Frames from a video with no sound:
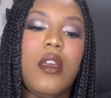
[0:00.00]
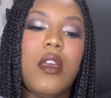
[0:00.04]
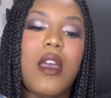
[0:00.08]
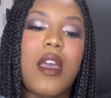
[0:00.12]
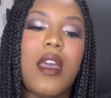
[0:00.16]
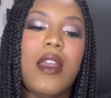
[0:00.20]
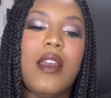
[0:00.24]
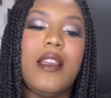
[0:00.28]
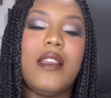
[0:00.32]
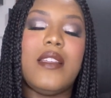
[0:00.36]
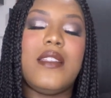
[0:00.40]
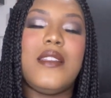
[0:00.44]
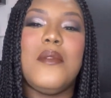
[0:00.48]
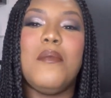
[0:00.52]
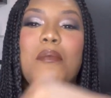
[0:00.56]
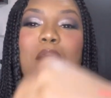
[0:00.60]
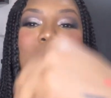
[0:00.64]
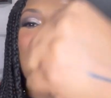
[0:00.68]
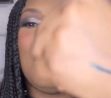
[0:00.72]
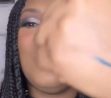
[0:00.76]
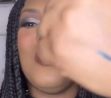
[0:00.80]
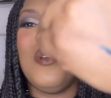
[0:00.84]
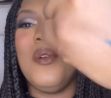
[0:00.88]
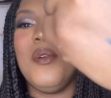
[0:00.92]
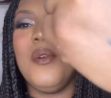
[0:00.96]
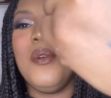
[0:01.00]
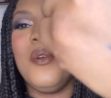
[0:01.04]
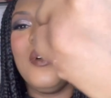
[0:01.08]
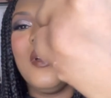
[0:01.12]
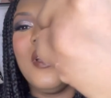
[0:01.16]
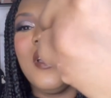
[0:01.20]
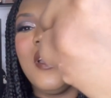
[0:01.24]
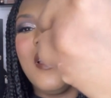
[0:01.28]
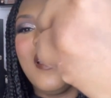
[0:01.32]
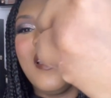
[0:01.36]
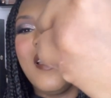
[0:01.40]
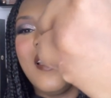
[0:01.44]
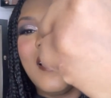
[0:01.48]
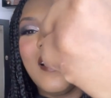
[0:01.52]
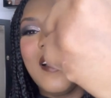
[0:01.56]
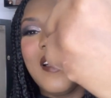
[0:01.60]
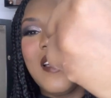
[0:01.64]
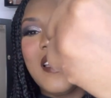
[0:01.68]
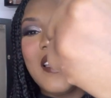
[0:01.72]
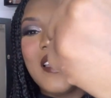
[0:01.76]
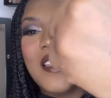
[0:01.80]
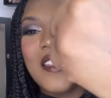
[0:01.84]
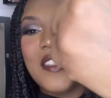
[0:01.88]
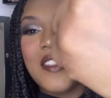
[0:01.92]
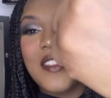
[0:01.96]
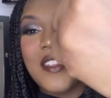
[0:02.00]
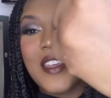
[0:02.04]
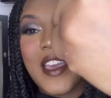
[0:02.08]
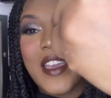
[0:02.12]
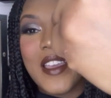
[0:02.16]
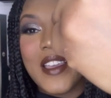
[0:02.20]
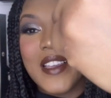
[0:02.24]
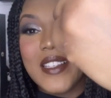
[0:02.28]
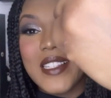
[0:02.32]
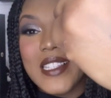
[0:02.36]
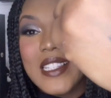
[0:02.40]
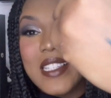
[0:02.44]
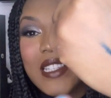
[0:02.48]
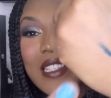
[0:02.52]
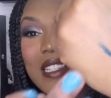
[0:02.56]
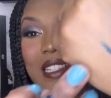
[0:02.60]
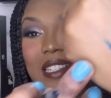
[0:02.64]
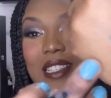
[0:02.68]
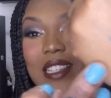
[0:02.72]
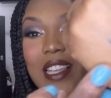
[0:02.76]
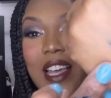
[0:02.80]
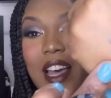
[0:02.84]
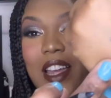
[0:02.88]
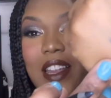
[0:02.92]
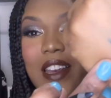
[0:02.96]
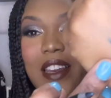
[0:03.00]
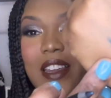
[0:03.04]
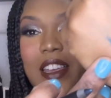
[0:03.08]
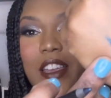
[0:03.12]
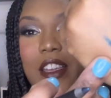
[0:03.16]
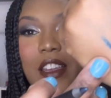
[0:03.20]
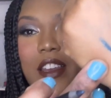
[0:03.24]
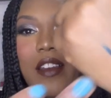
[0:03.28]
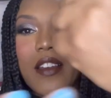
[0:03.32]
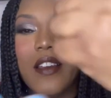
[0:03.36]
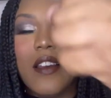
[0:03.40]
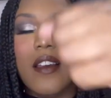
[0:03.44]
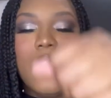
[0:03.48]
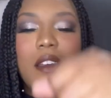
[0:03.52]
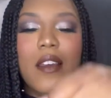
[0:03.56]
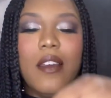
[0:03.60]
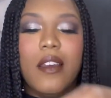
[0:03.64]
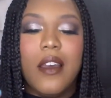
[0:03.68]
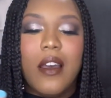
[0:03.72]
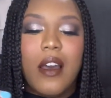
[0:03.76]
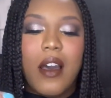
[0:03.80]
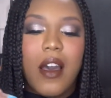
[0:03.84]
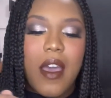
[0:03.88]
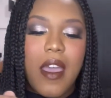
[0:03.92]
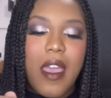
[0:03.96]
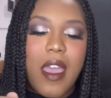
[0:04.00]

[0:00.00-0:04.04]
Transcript: and it's in blue that is stunning I